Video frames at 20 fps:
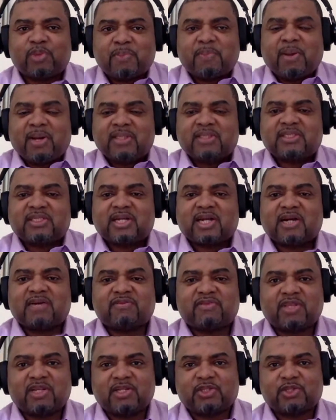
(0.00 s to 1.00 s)
we must
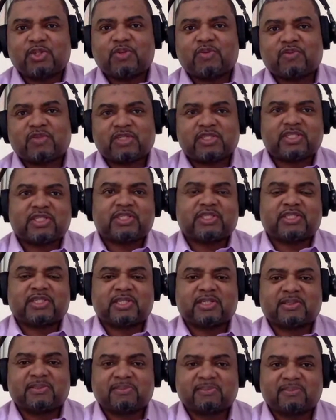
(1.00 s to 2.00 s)
have that
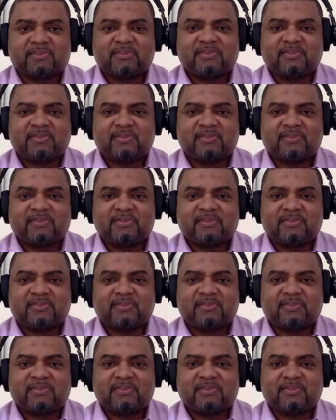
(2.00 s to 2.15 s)
conversation.